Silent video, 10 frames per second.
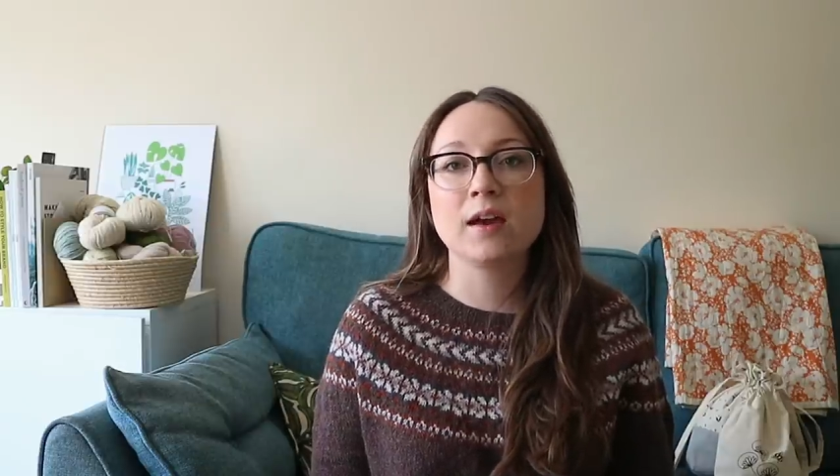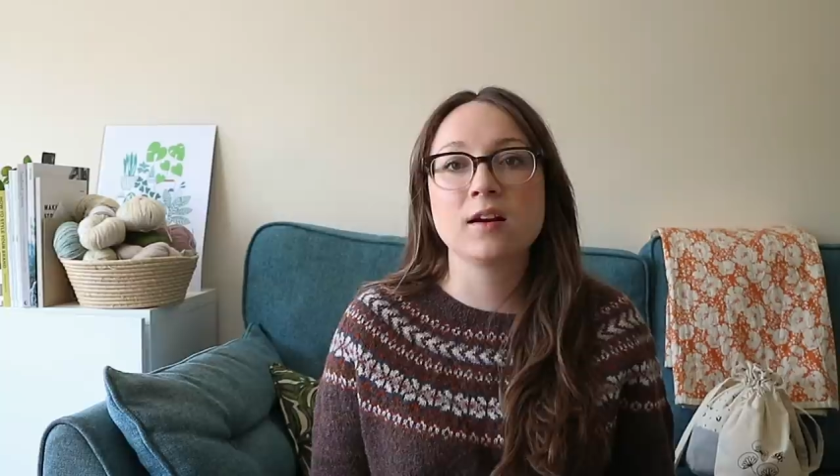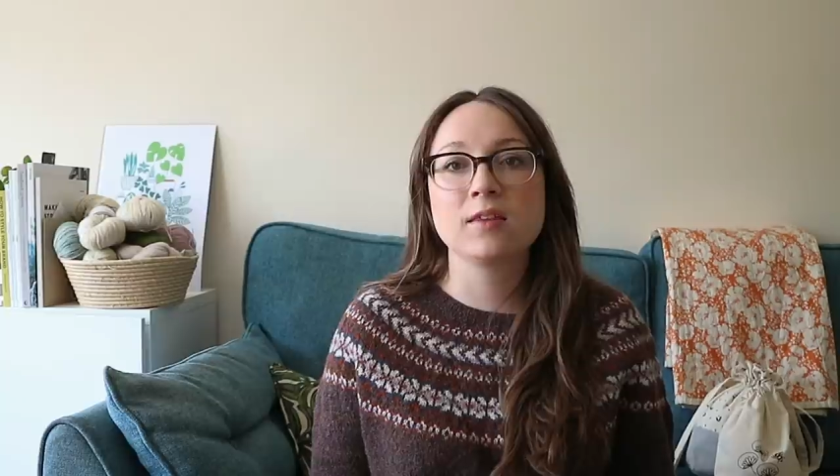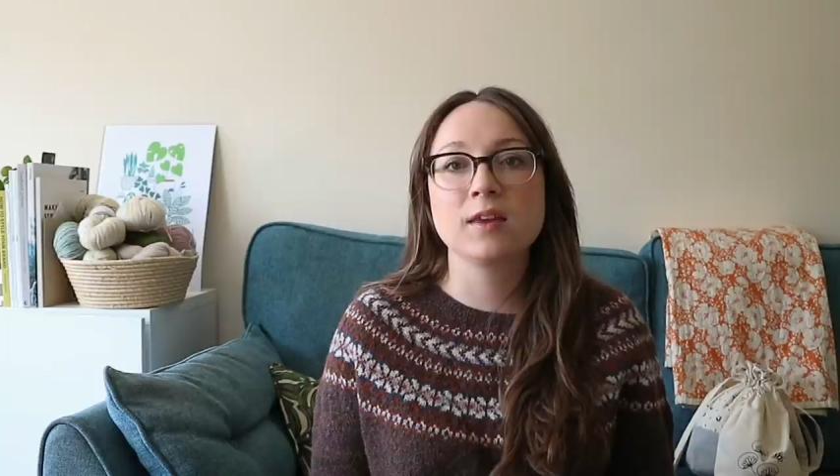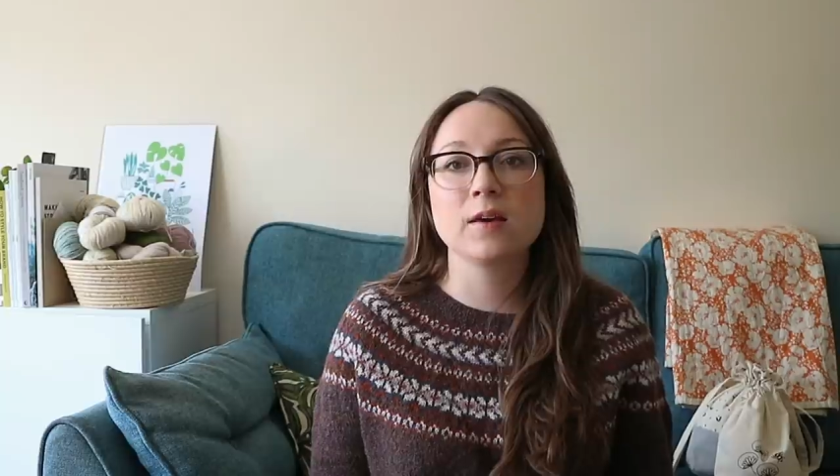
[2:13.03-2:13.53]
And
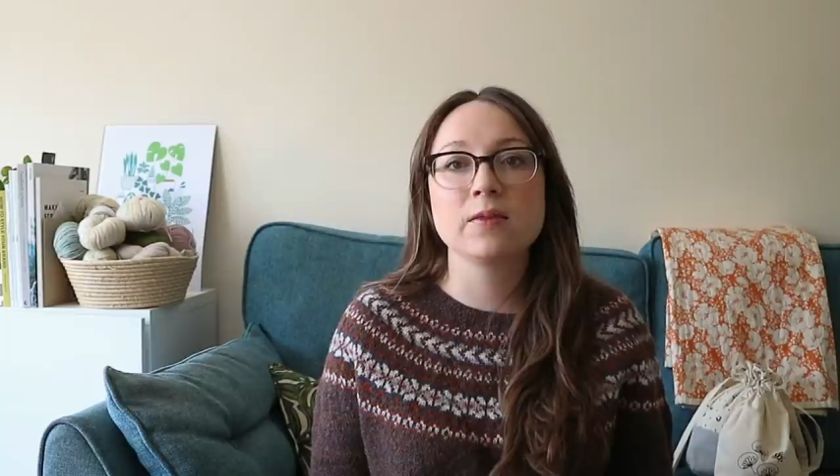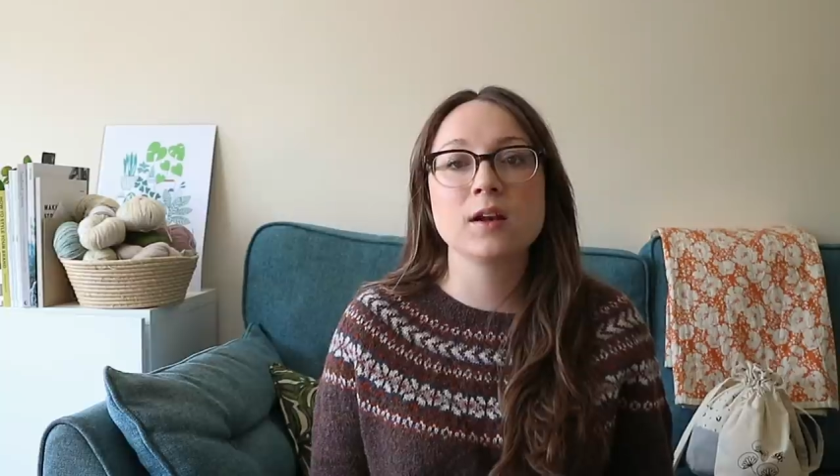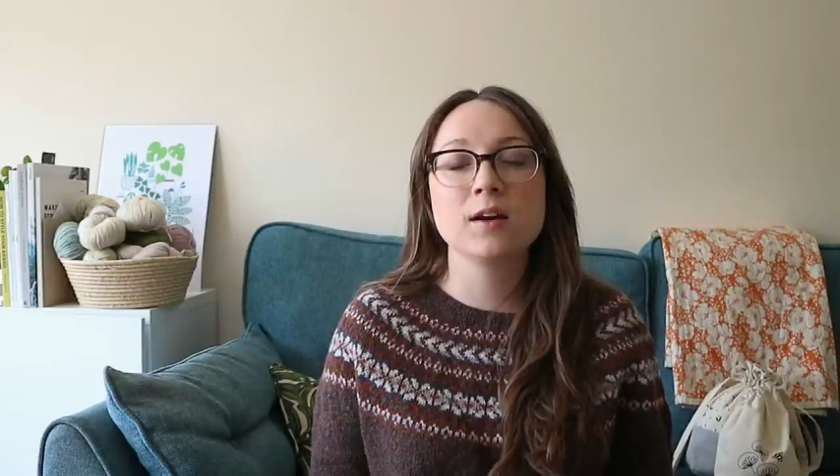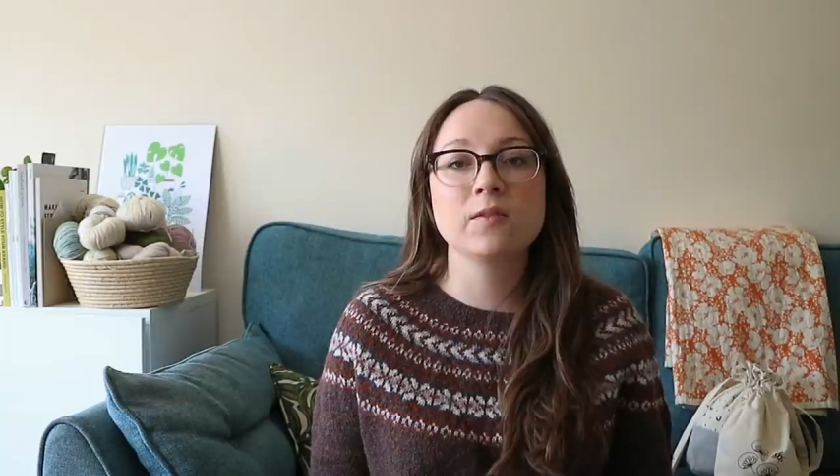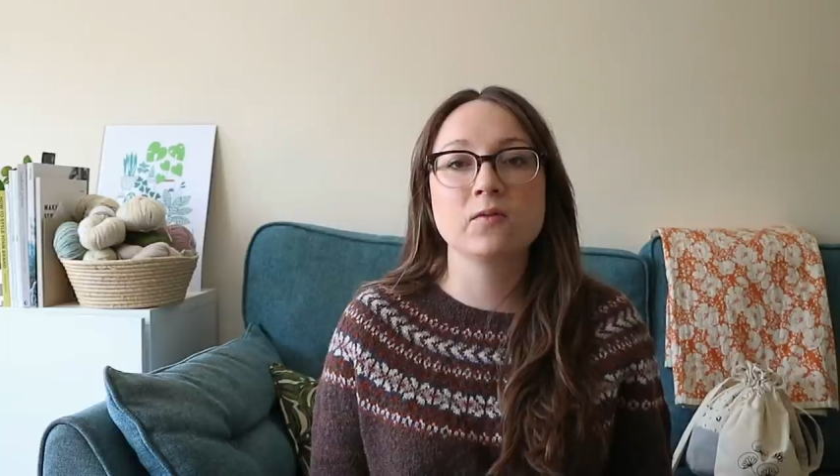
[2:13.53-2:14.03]
I think in the
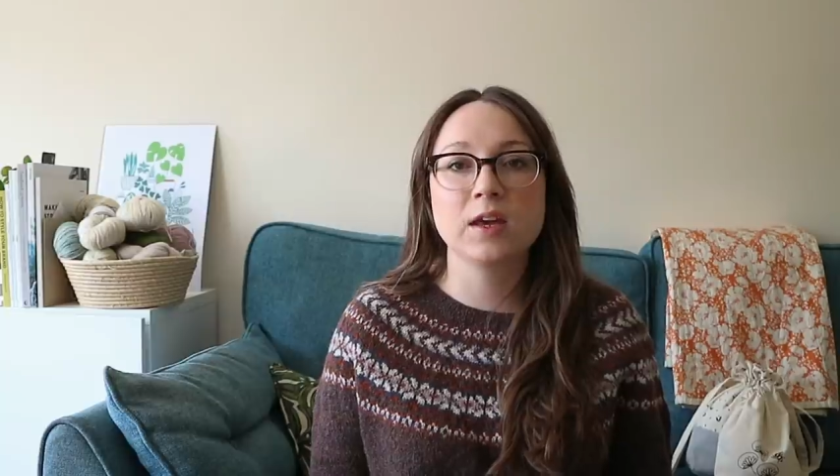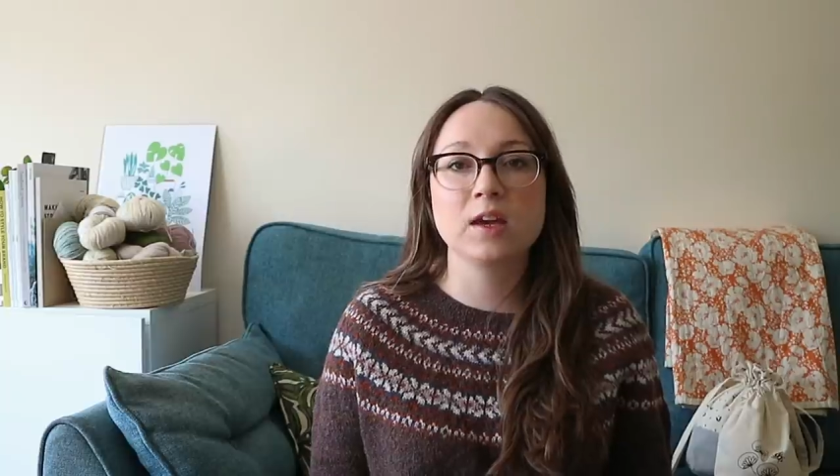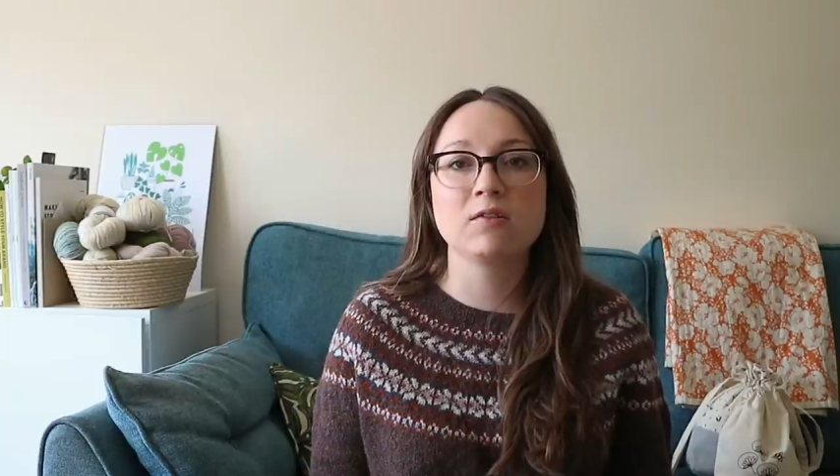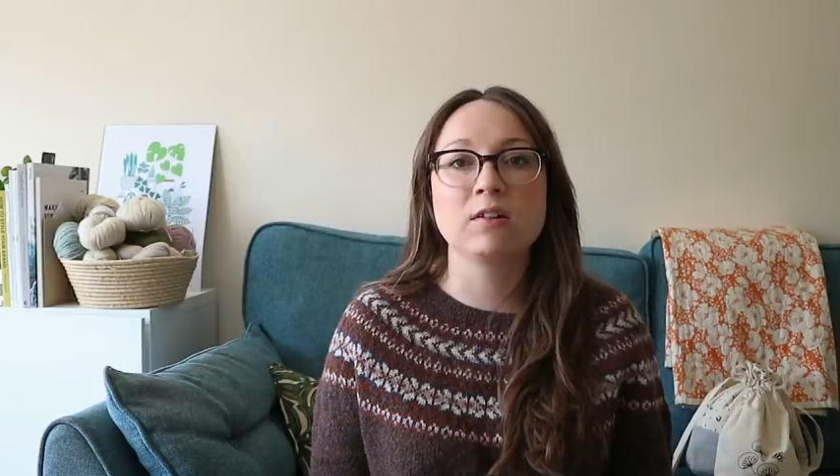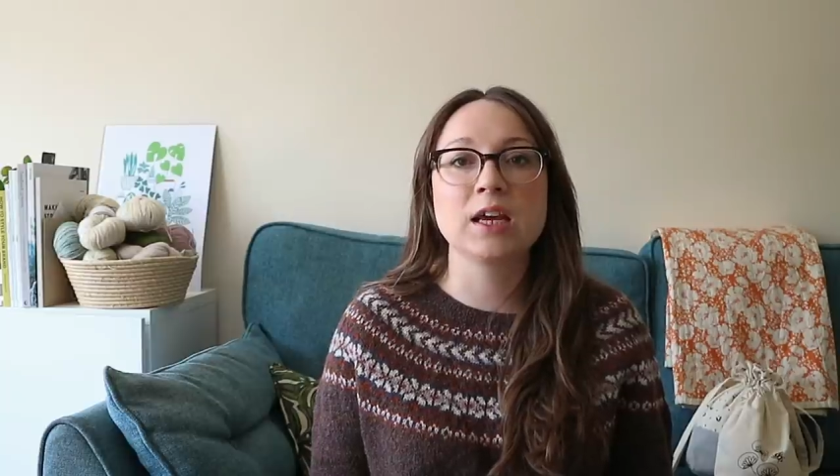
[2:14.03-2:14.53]
light
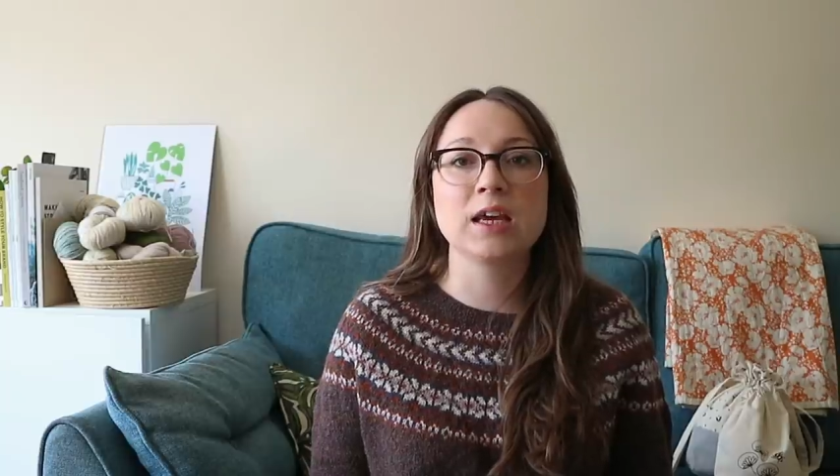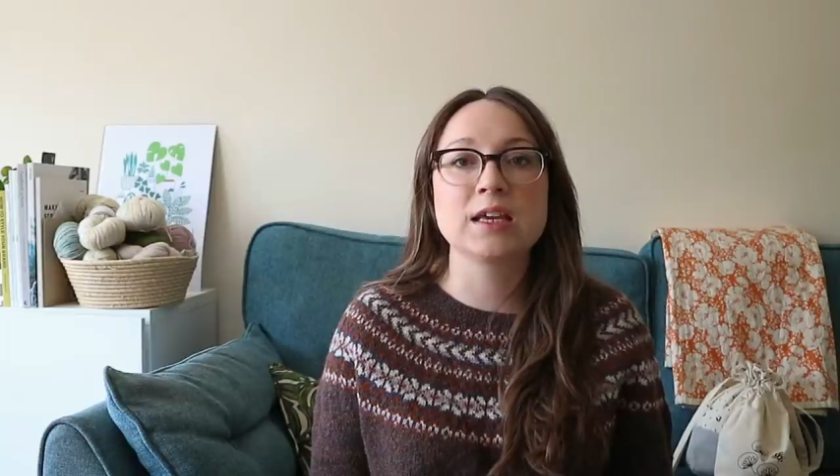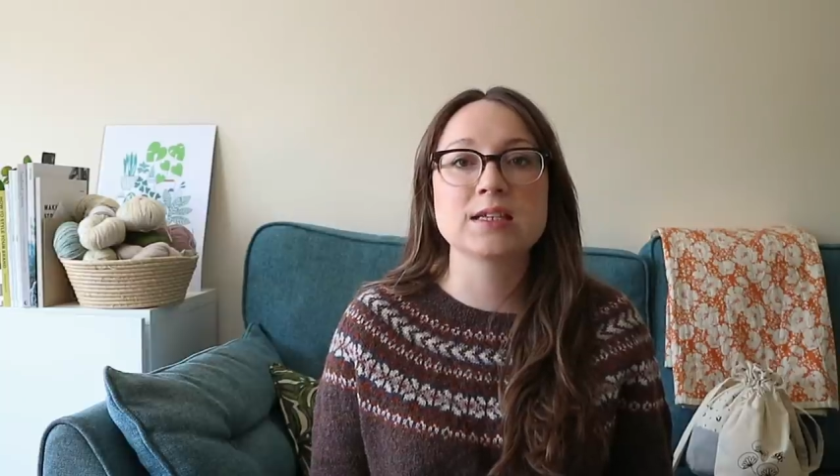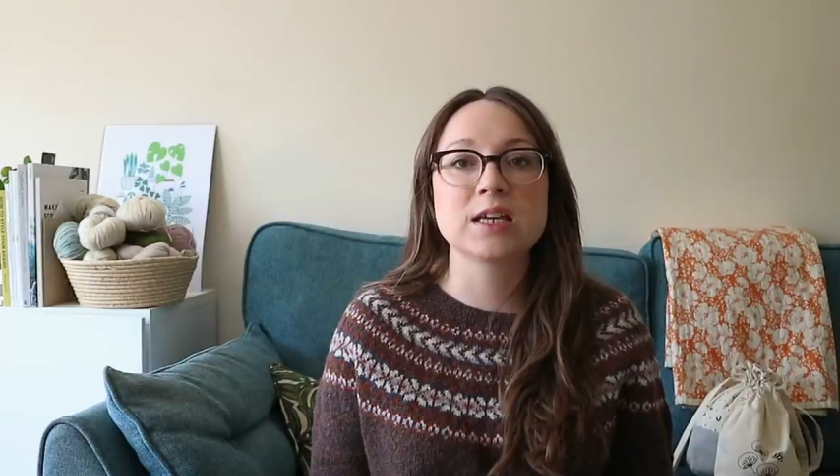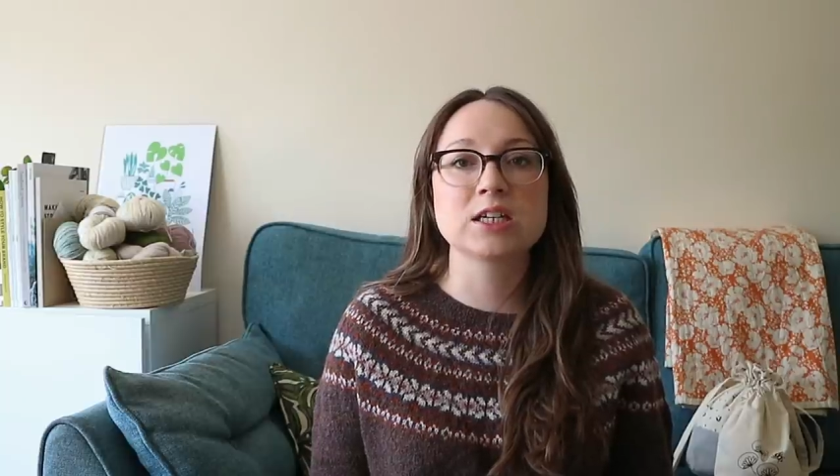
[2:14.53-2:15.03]
fingering,
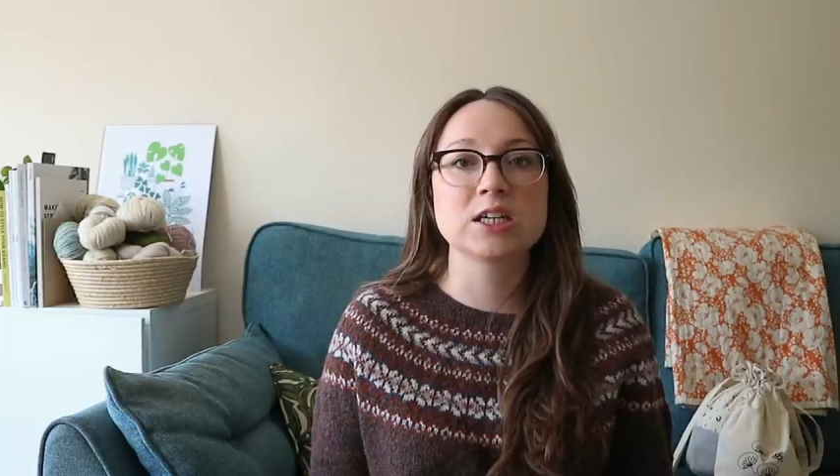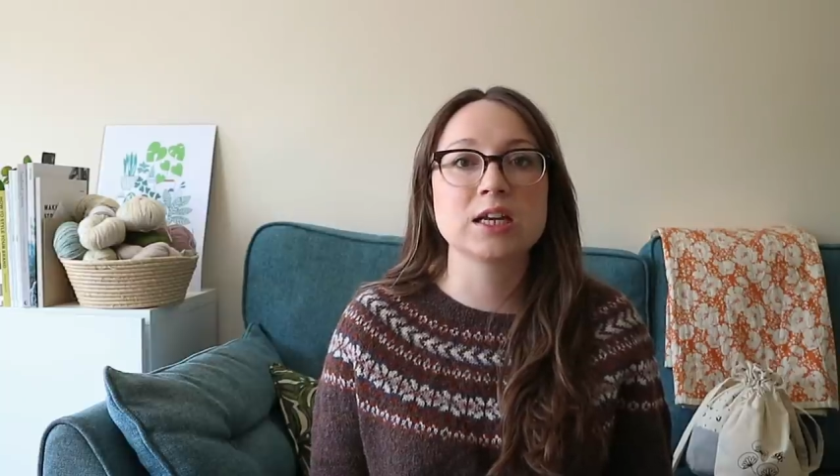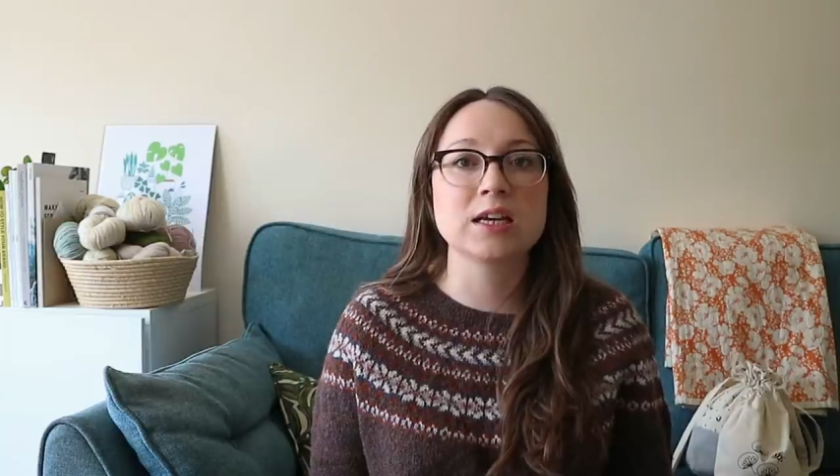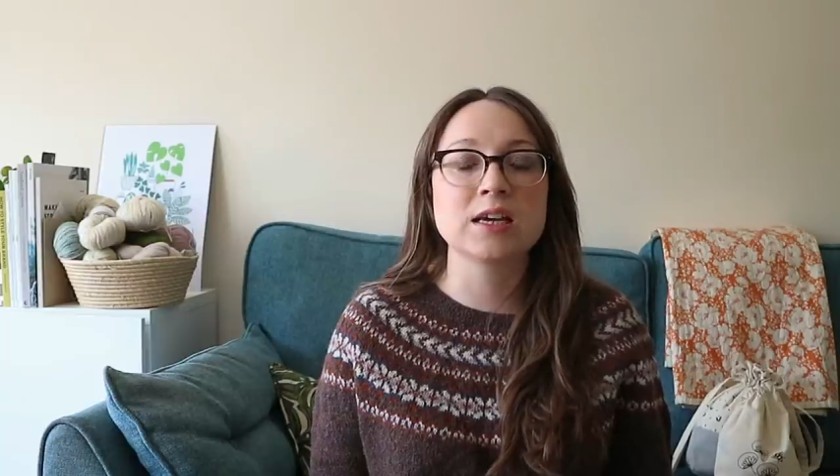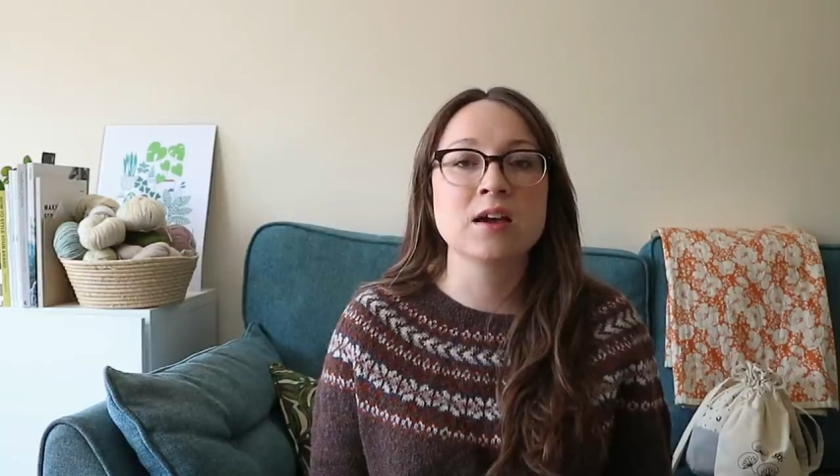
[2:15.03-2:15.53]
it's
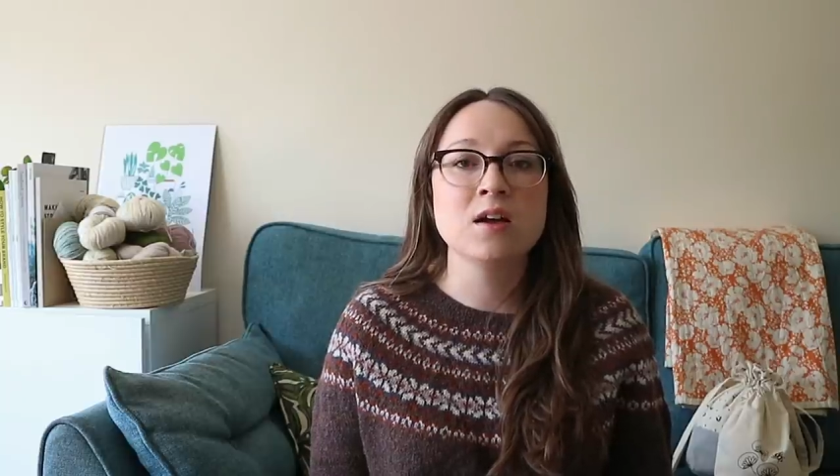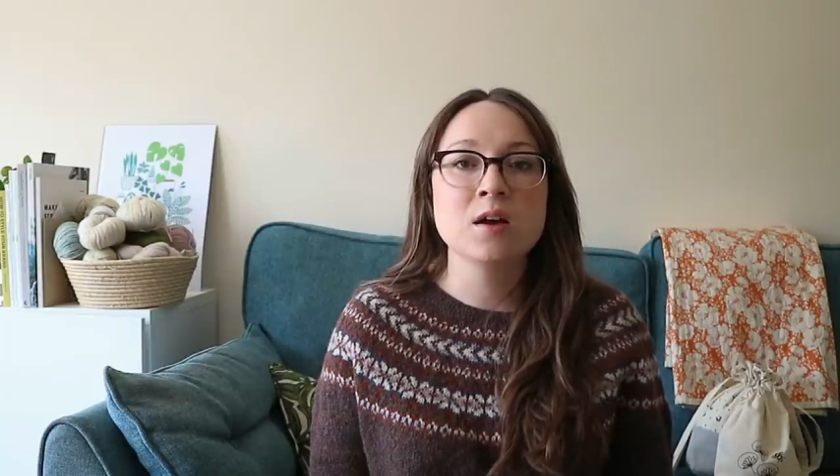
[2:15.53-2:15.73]
actually